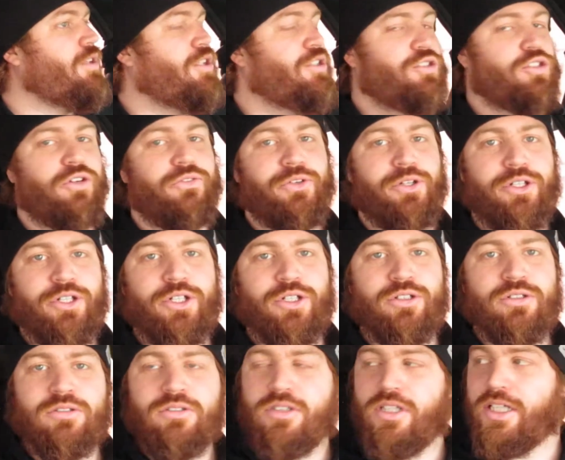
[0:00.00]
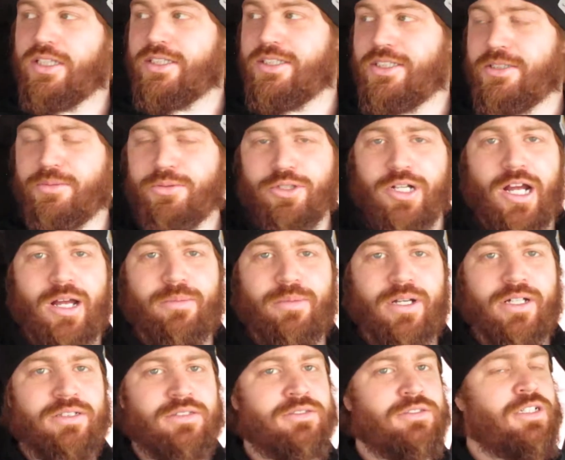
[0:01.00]
So if you're new, click the subscribe
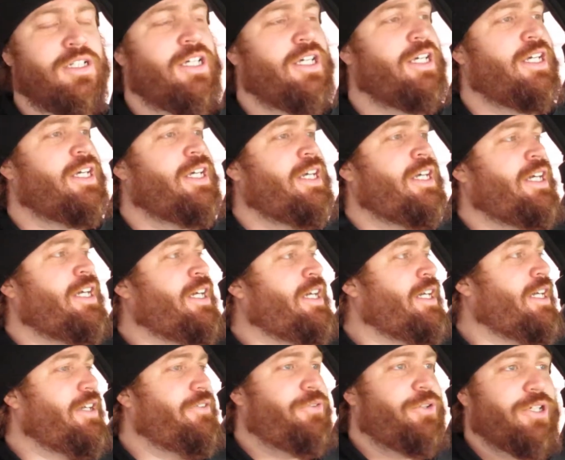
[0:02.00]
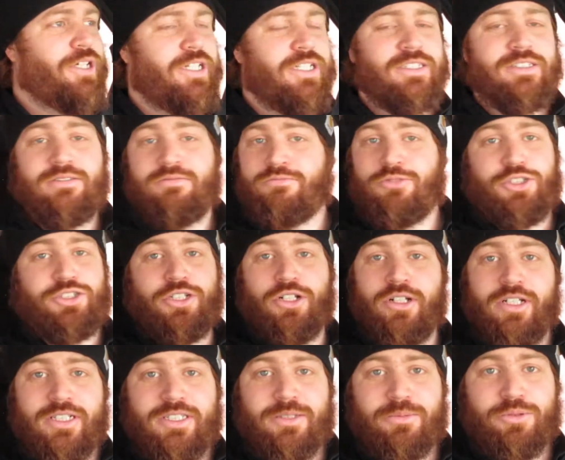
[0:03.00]
button. If you're a
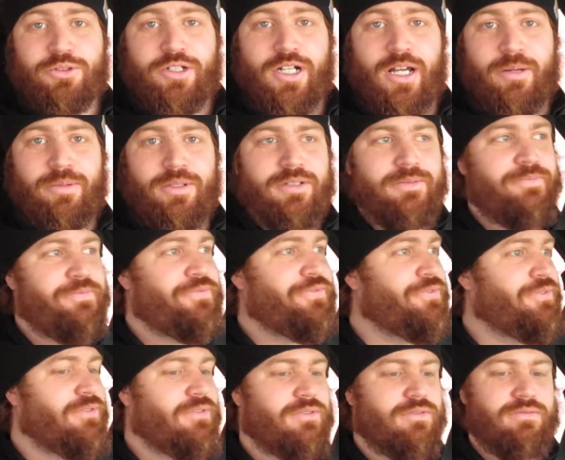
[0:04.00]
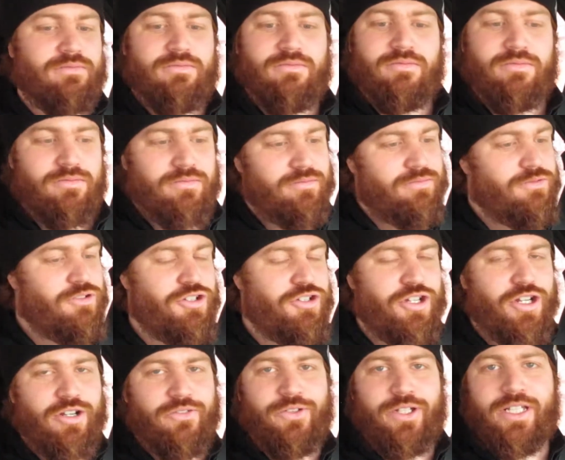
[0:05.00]
returning subscriber,
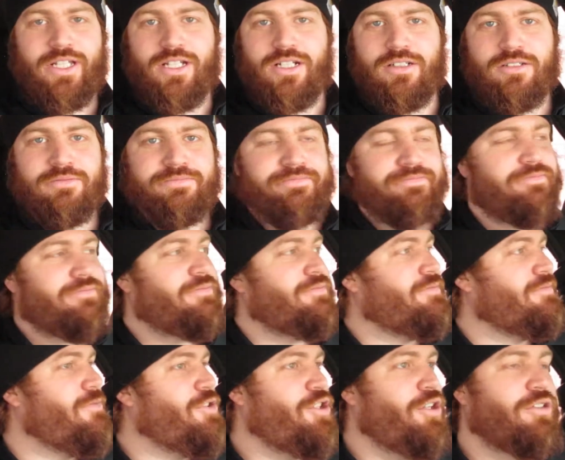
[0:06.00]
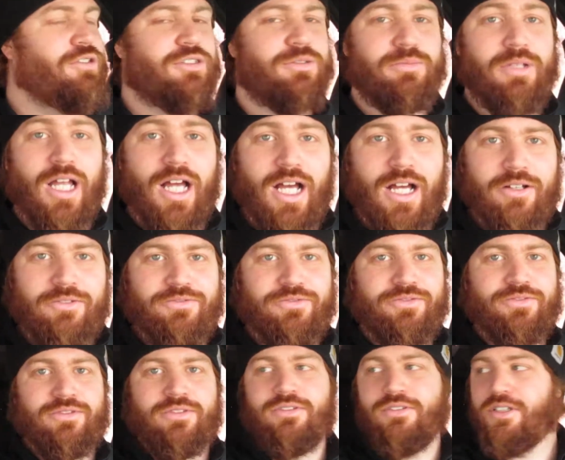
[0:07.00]
share a video, show some
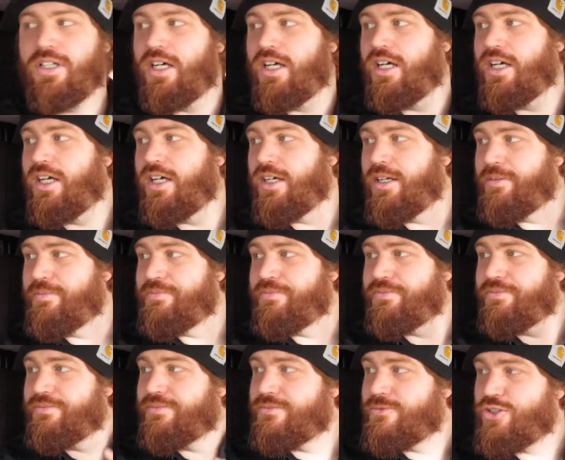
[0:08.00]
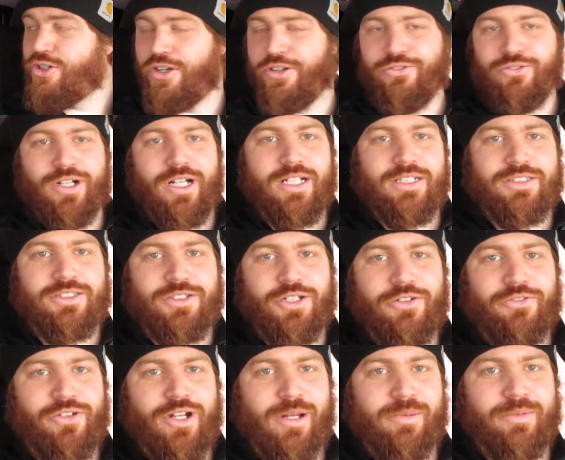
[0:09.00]
love, show your friends, show
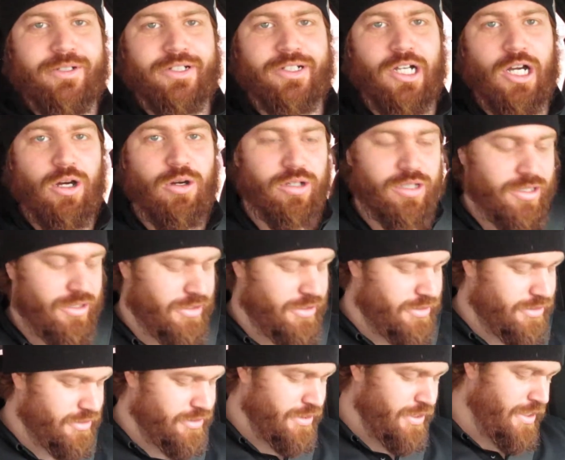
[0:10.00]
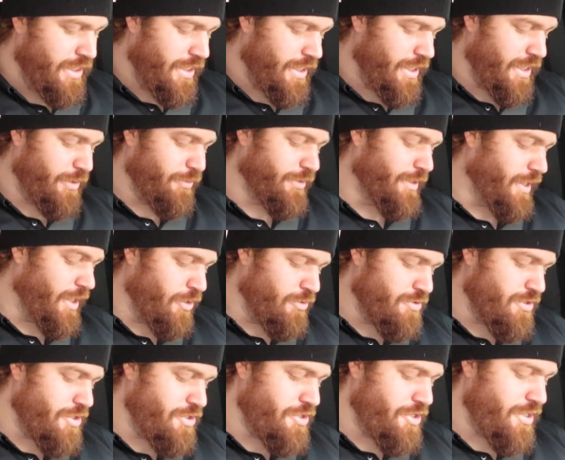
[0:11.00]
your family, your coworkers, anyone that
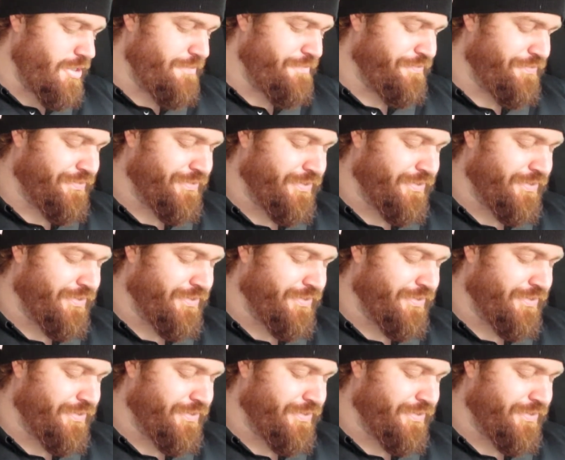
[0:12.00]
owns a Jeep.